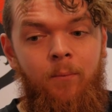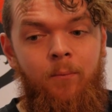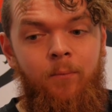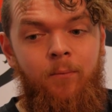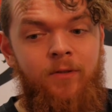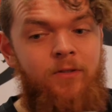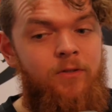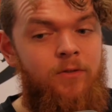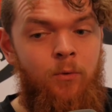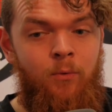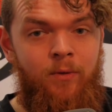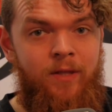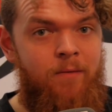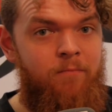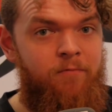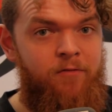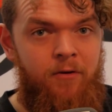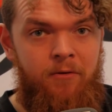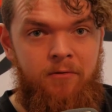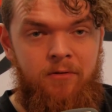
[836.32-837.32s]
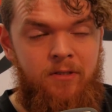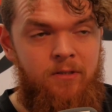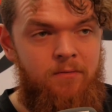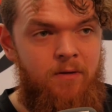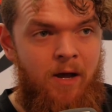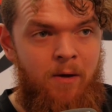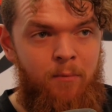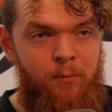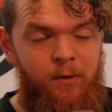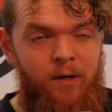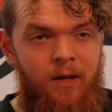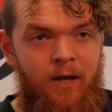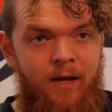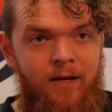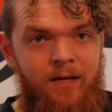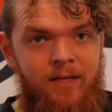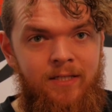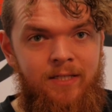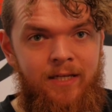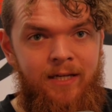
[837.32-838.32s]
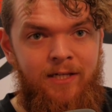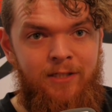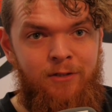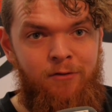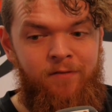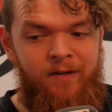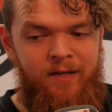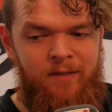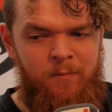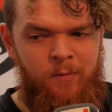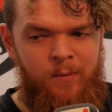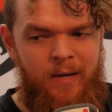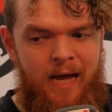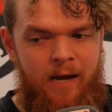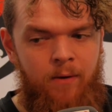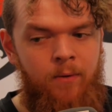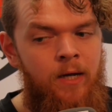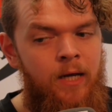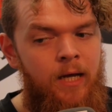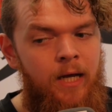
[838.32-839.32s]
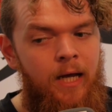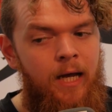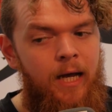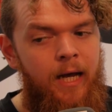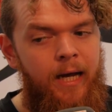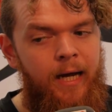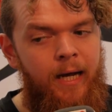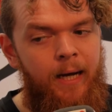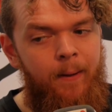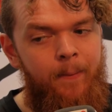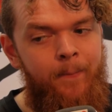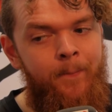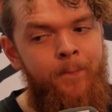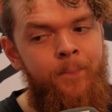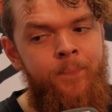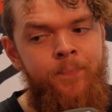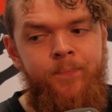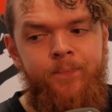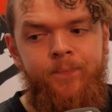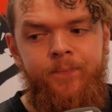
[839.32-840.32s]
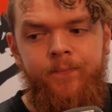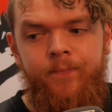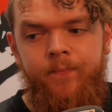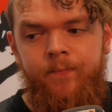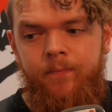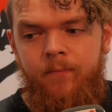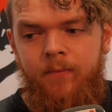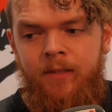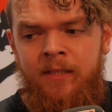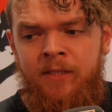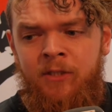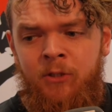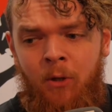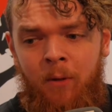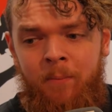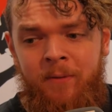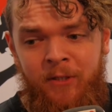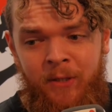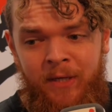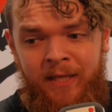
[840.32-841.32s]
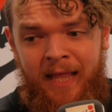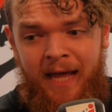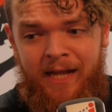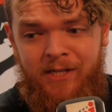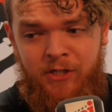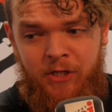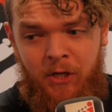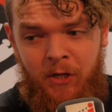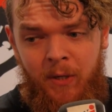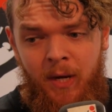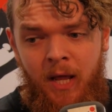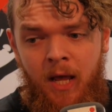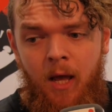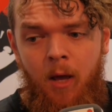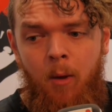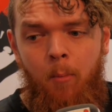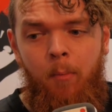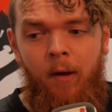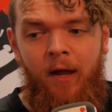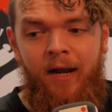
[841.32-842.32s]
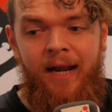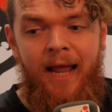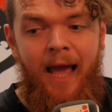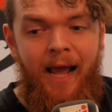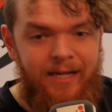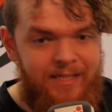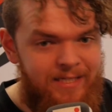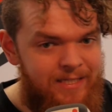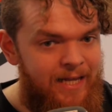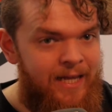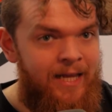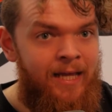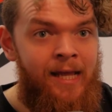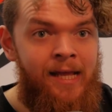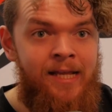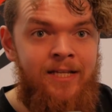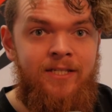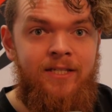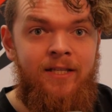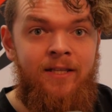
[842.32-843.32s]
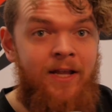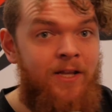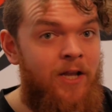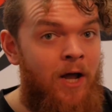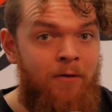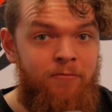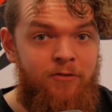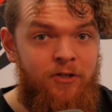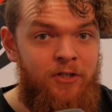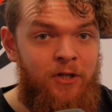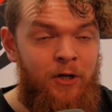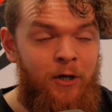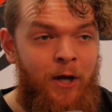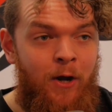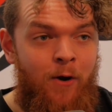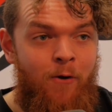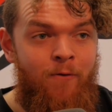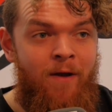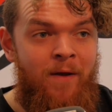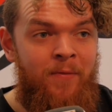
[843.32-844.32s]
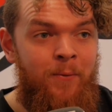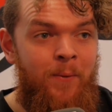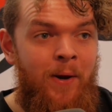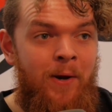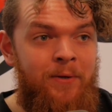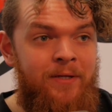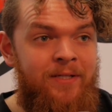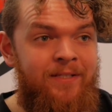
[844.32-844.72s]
which all the info is up online and tickets are available now. So I'll be doing that soon. But next is that I've just got to go around the world